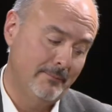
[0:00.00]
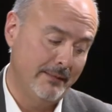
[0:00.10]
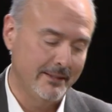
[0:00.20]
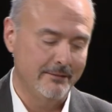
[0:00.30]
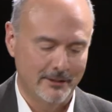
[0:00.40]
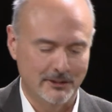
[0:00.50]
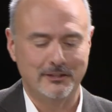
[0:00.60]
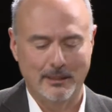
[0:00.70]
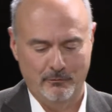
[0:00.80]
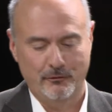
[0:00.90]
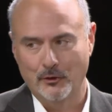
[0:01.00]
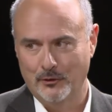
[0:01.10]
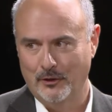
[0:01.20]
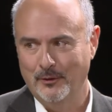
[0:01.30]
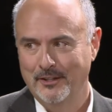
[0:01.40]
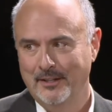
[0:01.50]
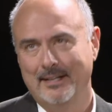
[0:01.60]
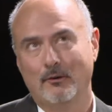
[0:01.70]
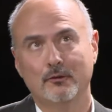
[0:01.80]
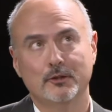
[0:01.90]
maybe even a step further.
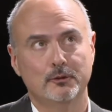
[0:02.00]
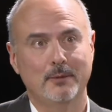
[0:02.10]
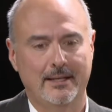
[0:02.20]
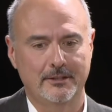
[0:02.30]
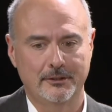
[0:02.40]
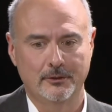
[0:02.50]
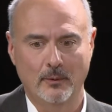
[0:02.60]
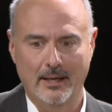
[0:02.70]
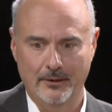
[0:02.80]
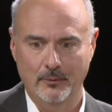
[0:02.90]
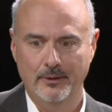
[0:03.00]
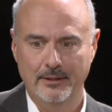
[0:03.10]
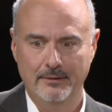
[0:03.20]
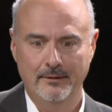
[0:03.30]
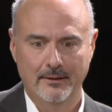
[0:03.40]
And it all goes back to, how do we